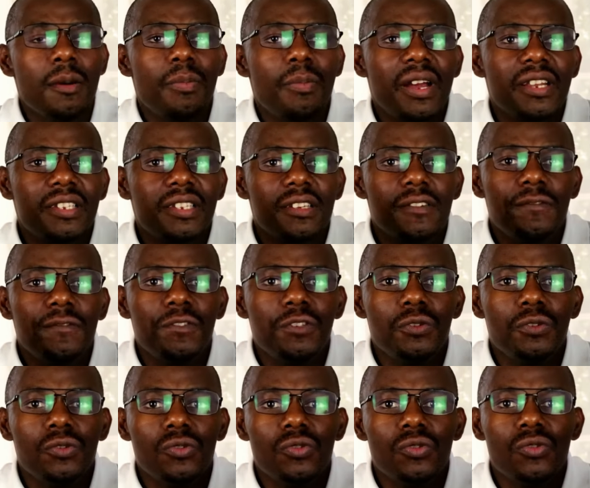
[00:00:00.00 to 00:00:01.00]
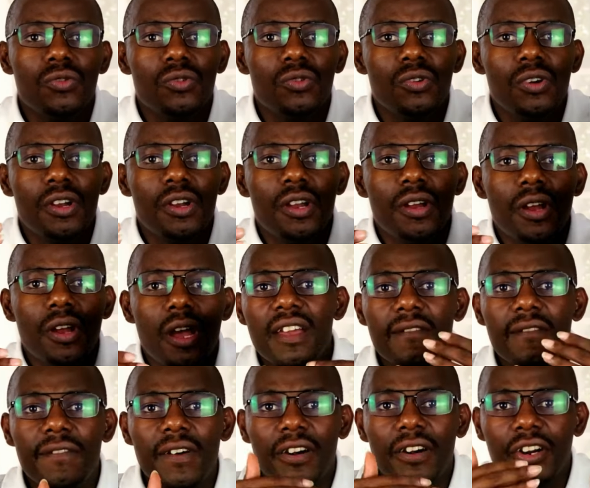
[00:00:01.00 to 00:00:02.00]
But if you
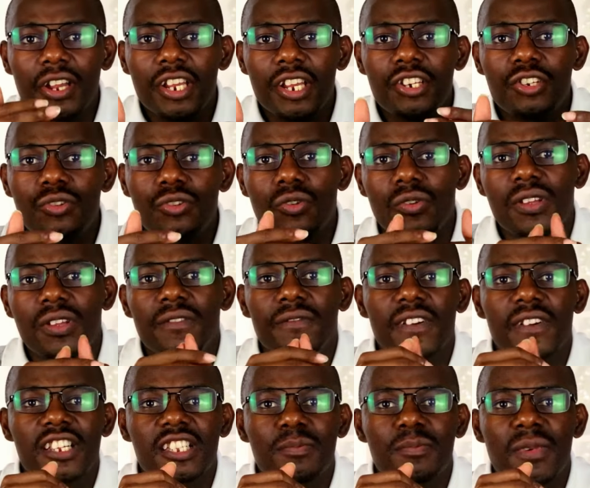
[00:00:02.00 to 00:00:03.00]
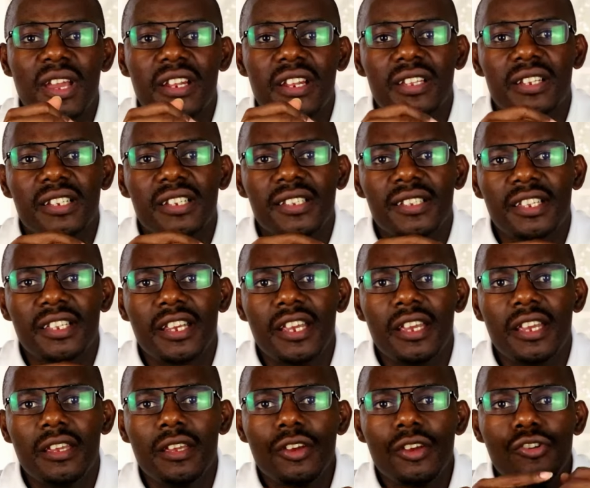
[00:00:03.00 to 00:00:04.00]
average your investment, let's
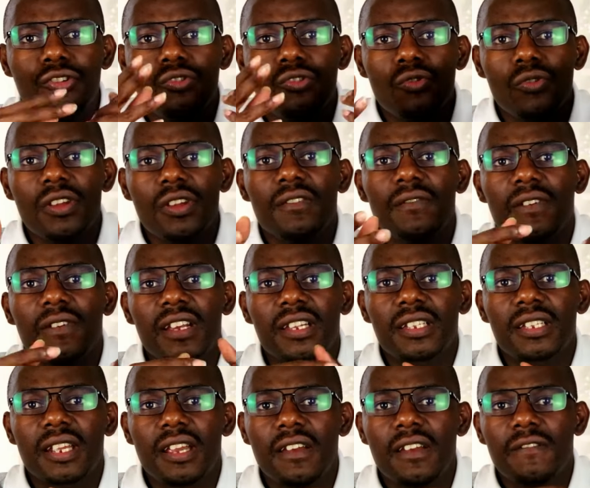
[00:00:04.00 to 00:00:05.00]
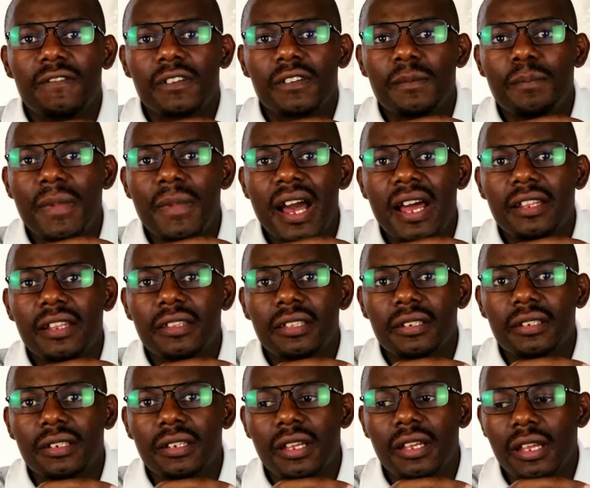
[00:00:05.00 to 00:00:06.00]
say you invest every month
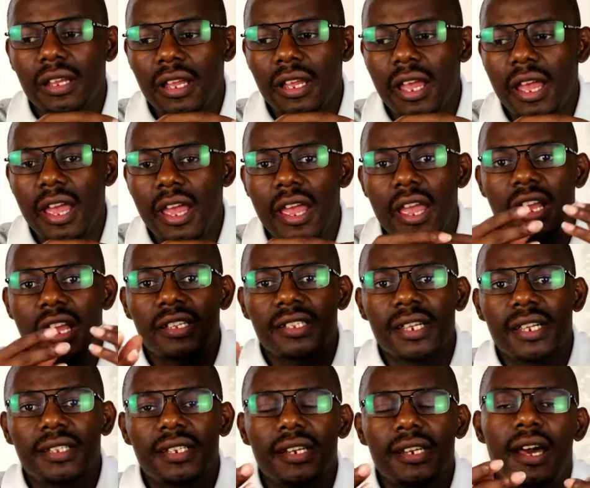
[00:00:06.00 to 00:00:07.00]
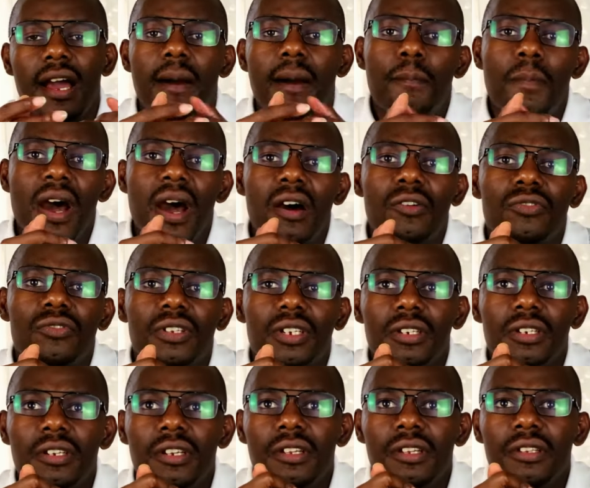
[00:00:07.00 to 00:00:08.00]
a certain amount,
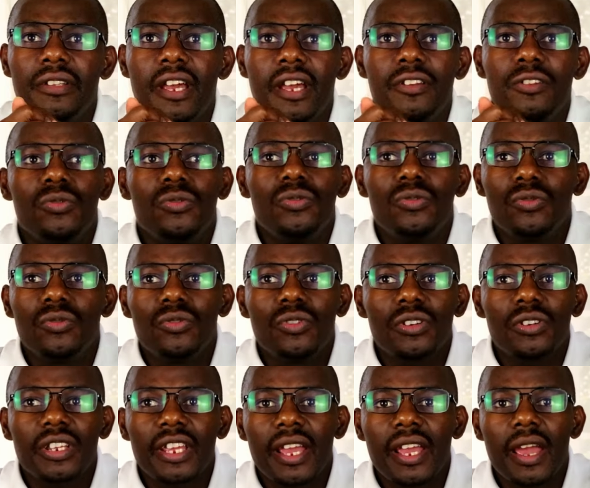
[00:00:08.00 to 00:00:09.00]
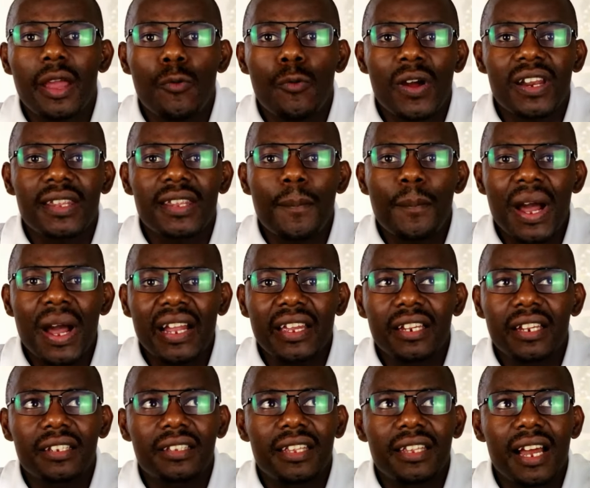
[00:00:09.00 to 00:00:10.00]
then you do not care what the
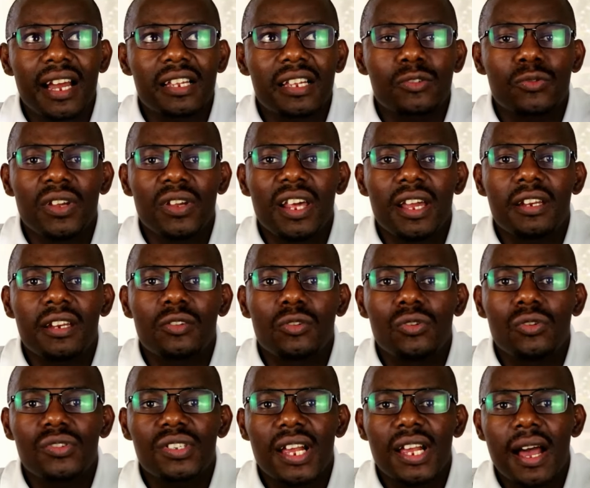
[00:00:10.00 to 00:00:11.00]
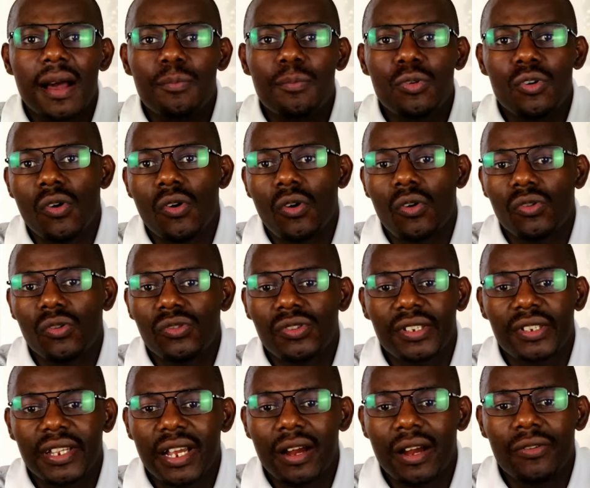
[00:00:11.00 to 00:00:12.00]
market does, whether it goes up or
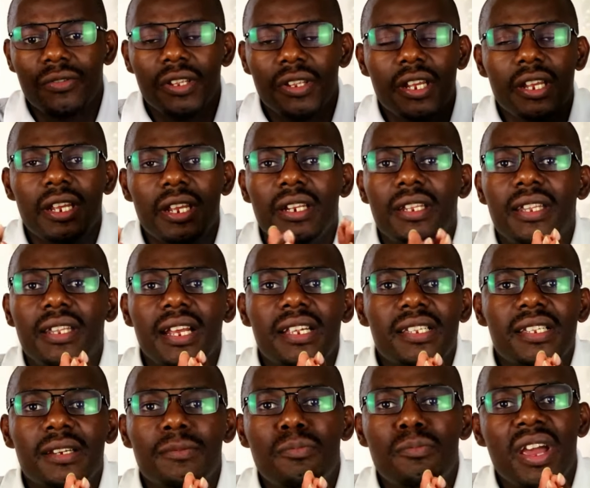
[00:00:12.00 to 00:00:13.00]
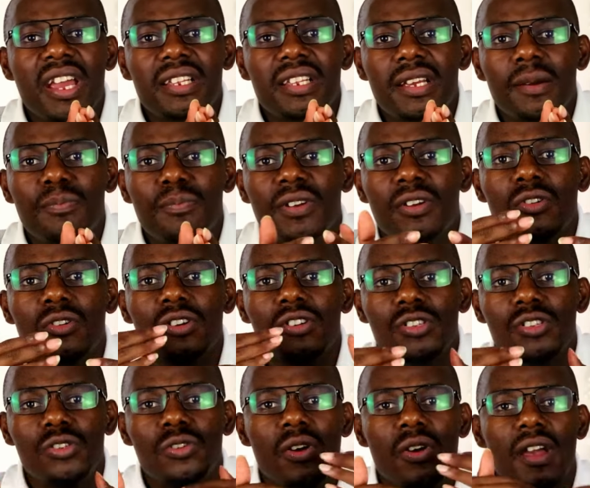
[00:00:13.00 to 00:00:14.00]
goes down. It doesn't matter,
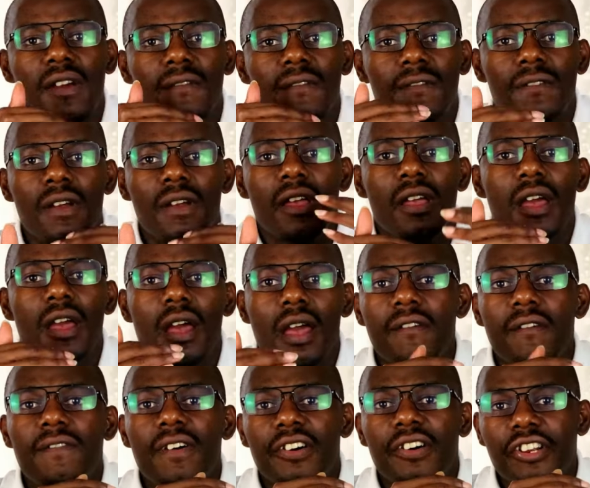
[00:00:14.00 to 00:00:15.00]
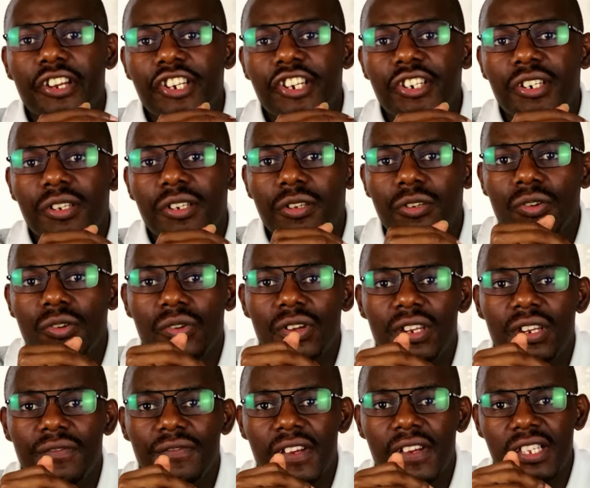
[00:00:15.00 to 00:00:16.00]
because you have averaged your
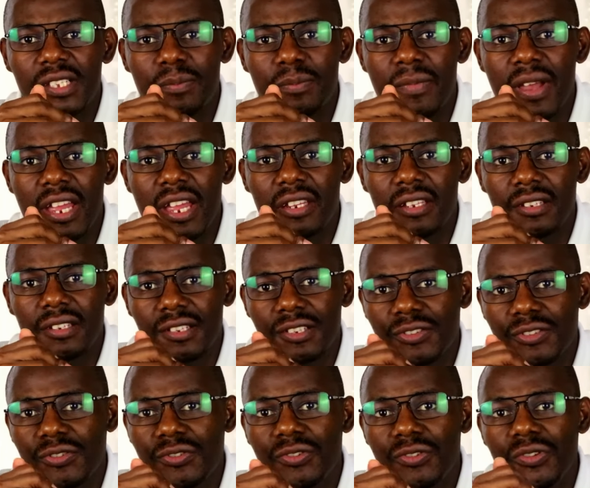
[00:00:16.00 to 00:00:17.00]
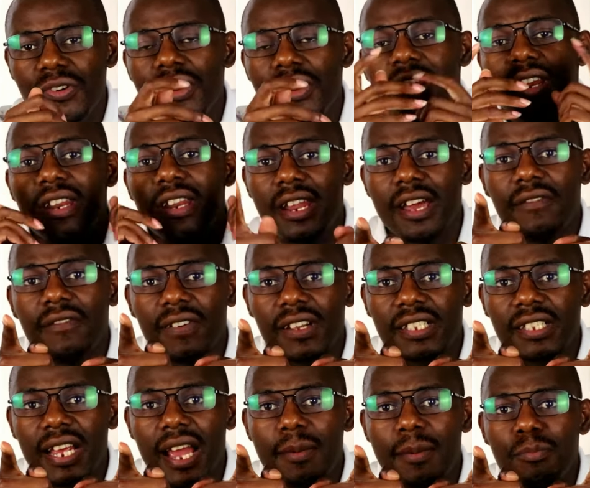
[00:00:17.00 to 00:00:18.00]
investment. So
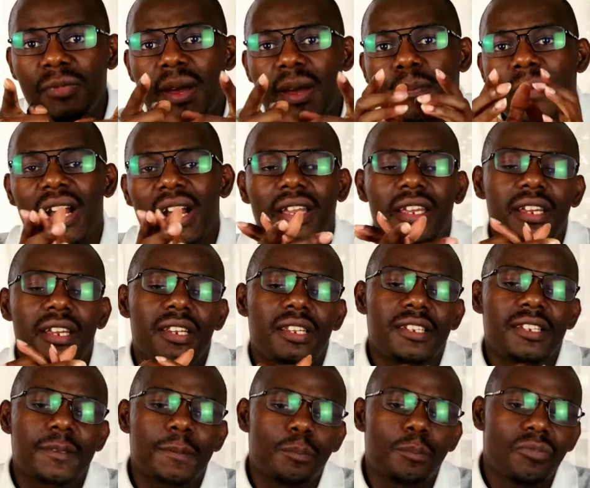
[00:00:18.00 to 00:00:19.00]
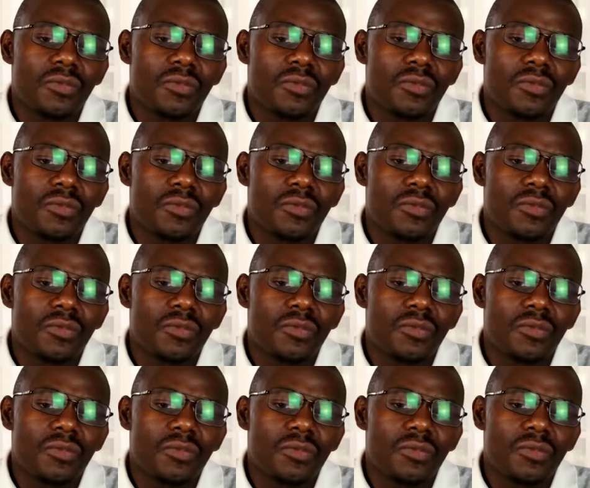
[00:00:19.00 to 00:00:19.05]
never time the market.